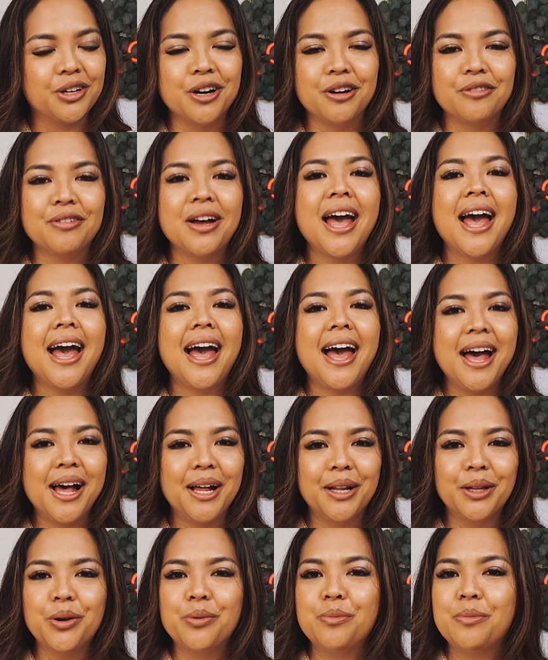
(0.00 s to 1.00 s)
of
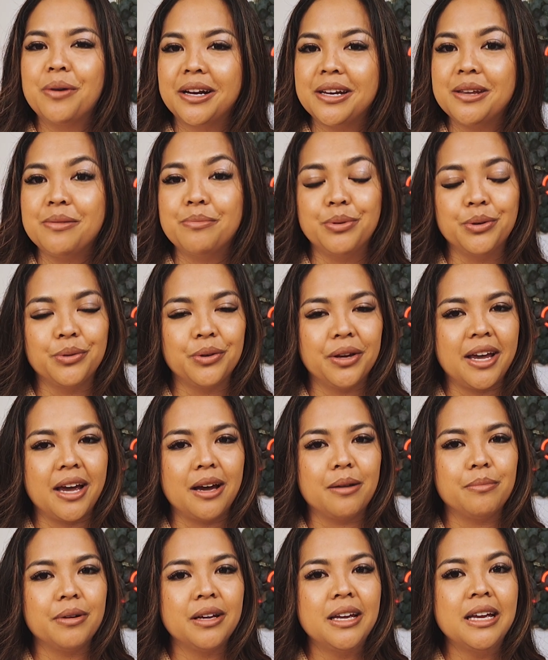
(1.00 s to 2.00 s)
Hello Money Bootcamp.